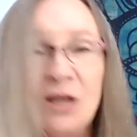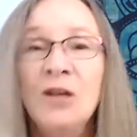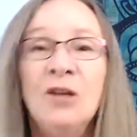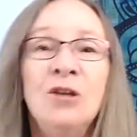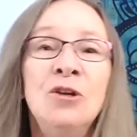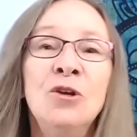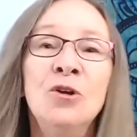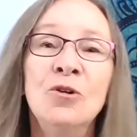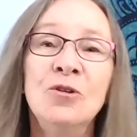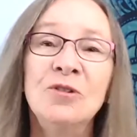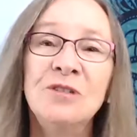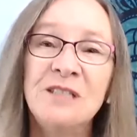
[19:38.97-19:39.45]

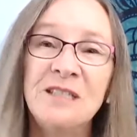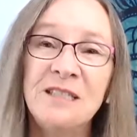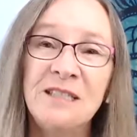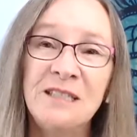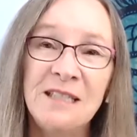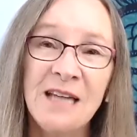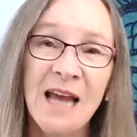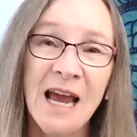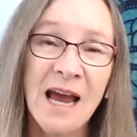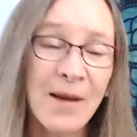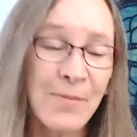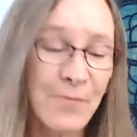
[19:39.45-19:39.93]
your
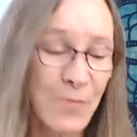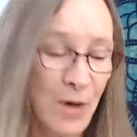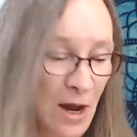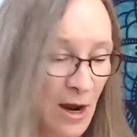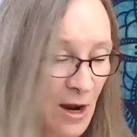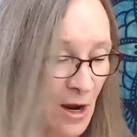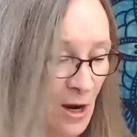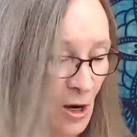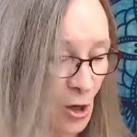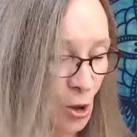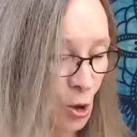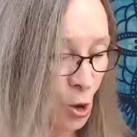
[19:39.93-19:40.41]
step
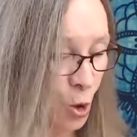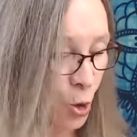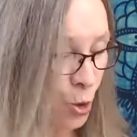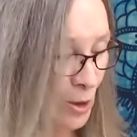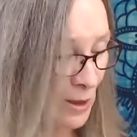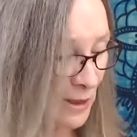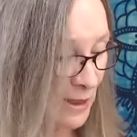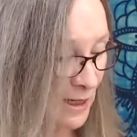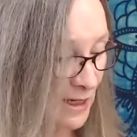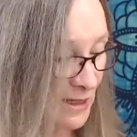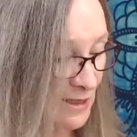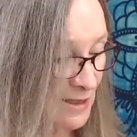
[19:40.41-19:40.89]

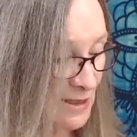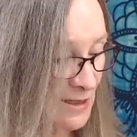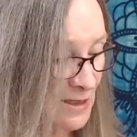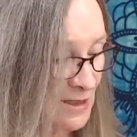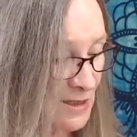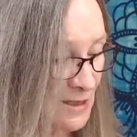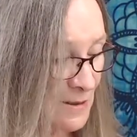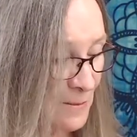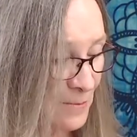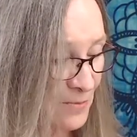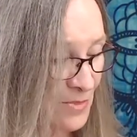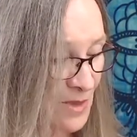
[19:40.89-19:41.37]

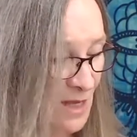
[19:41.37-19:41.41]
quickens